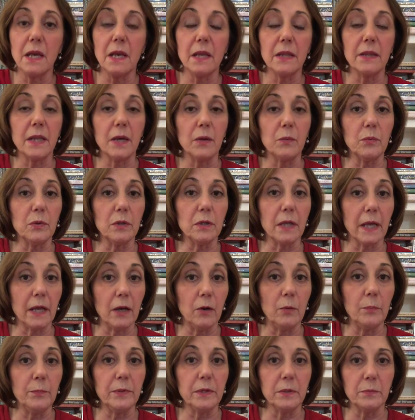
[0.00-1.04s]
that will
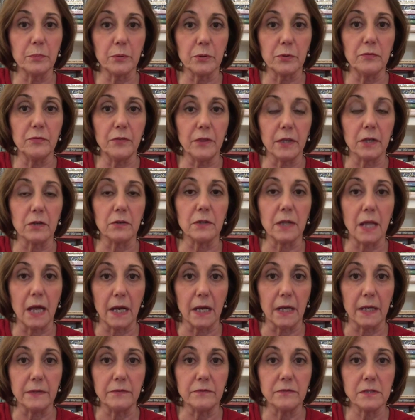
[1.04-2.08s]
help improve their
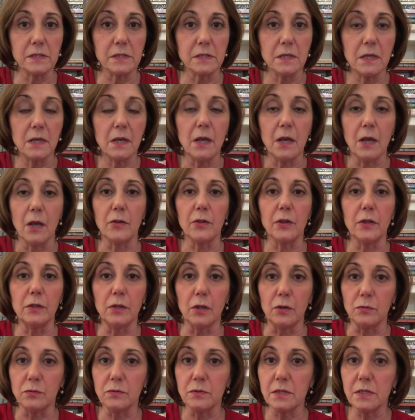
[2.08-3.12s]
lives. The
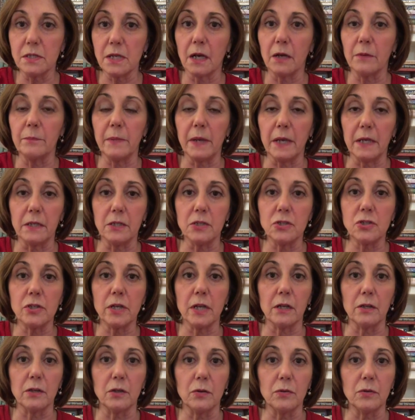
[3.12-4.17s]
loans are managed at
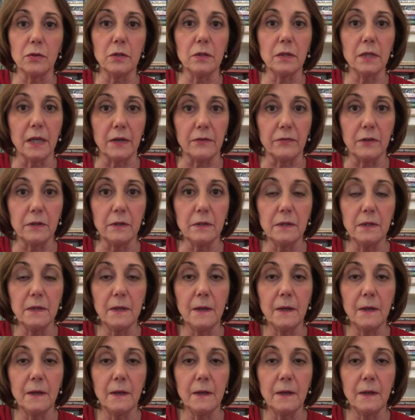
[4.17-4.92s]
a local level,